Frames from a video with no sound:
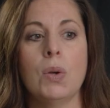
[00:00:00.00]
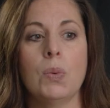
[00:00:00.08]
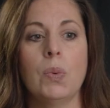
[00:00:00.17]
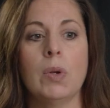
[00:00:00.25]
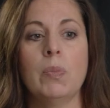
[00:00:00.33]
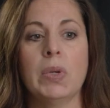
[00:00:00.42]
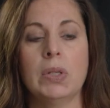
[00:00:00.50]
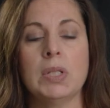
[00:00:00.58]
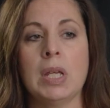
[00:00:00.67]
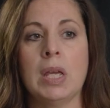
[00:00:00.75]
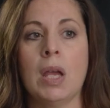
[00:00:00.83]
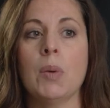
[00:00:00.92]
we're
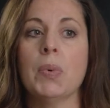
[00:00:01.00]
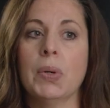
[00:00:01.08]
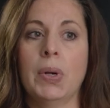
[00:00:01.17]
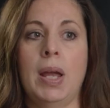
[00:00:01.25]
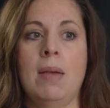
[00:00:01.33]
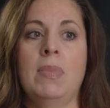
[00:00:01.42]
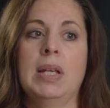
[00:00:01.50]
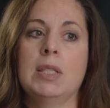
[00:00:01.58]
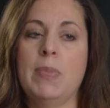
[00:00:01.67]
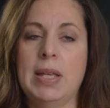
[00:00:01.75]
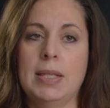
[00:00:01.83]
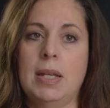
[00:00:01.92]
building a program
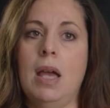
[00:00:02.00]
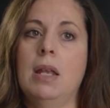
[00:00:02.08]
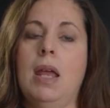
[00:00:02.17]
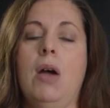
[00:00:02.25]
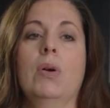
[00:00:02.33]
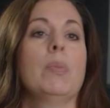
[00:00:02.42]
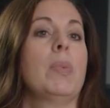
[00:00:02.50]
that's based on our